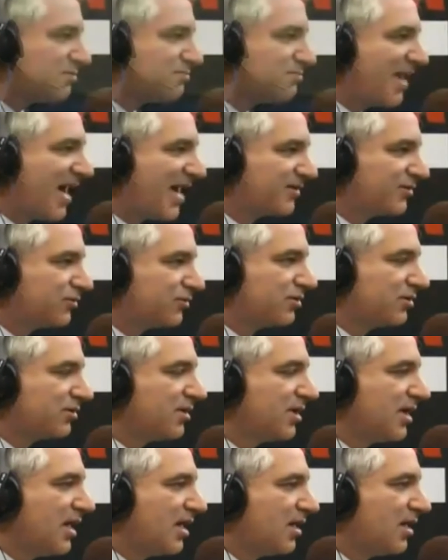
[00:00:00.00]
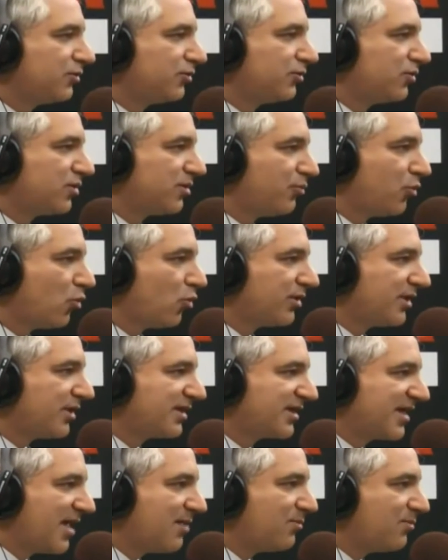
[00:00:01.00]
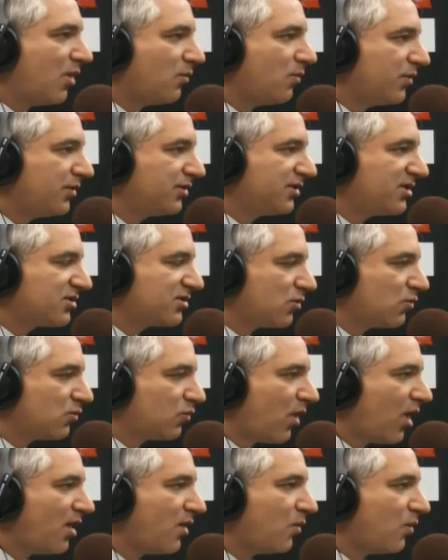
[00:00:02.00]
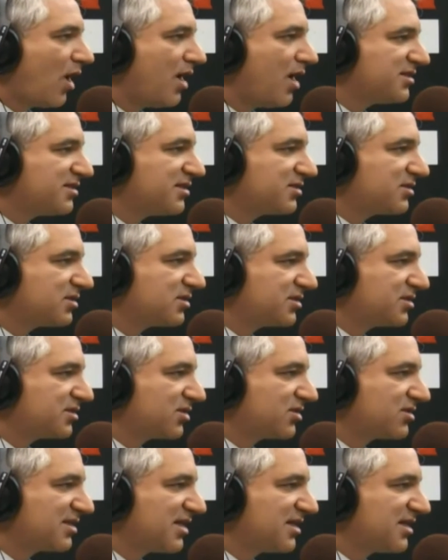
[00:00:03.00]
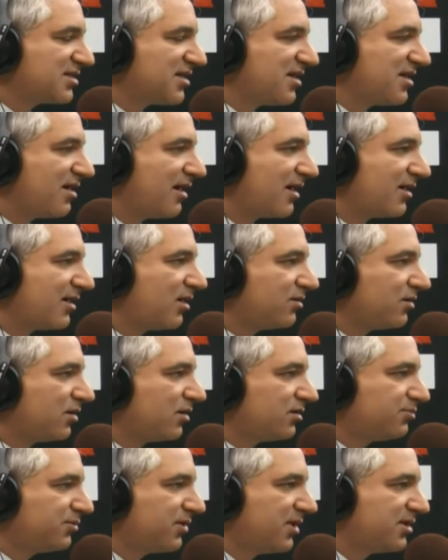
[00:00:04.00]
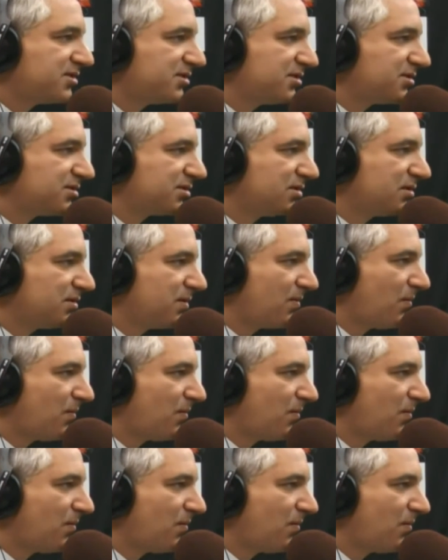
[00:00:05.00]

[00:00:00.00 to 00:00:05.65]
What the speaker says: went back to the board and came up with this? Or why is this a success and not other places?